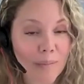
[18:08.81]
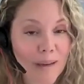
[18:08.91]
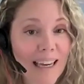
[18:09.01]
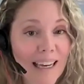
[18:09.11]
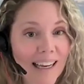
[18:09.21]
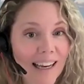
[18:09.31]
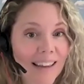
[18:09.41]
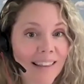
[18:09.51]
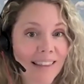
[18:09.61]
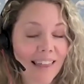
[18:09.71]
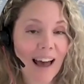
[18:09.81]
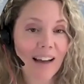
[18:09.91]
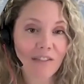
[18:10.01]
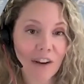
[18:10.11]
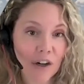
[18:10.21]
be in
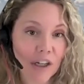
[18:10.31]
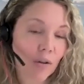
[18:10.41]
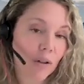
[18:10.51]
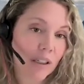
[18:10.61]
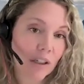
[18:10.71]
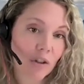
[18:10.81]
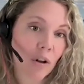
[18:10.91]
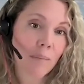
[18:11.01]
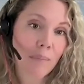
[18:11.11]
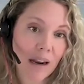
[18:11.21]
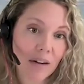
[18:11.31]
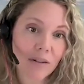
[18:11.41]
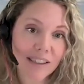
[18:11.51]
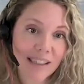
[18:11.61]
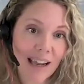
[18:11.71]
that very traditional
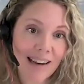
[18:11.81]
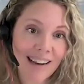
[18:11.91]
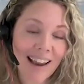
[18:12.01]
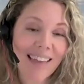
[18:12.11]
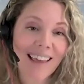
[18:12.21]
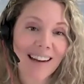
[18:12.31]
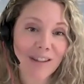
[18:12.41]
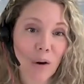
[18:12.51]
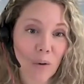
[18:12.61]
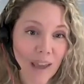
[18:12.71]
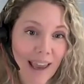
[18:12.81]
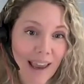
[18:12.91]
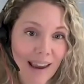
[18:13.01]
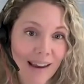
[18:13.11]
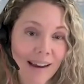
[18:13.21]
medical setting, and that is
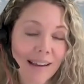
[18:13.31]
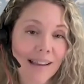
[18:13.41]
okay.